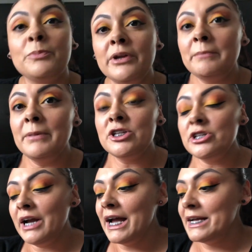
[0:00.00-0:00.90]
Pretty much you
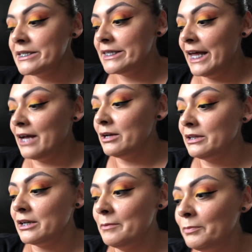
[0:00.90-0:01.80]
guys, that
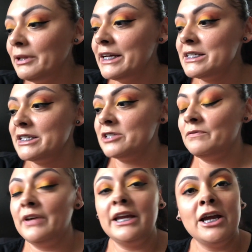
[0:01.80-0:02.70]
completes this
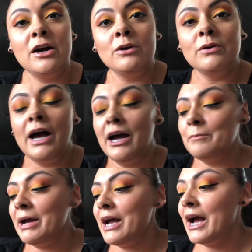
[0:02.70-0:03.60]
video.
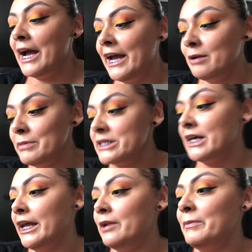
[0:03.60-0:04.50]
Um, I am
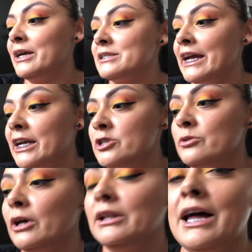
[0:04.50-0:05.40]
excited because I could
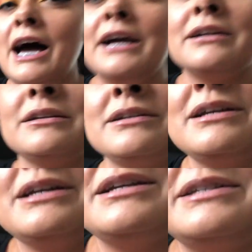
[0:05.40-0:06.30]
do a lot.
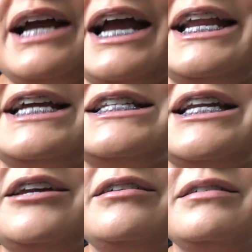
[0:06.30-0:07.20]
Say hi,
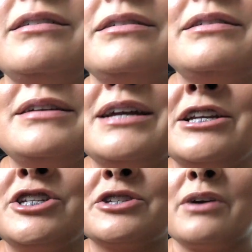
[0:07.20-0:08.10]
Daisy.
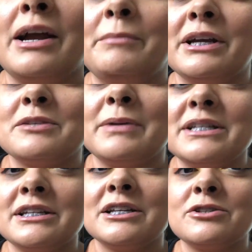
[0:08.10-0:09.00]
She's crying because my
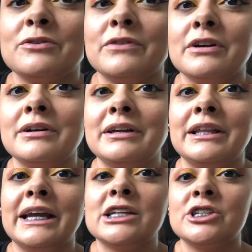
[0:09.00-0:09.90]
son's over in
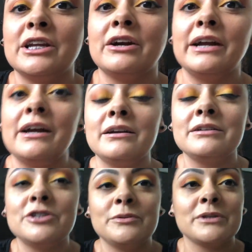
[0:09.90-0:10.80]
the kitchen area.
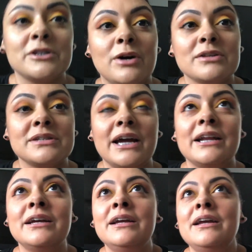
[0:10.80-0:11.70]
She wants to go outside.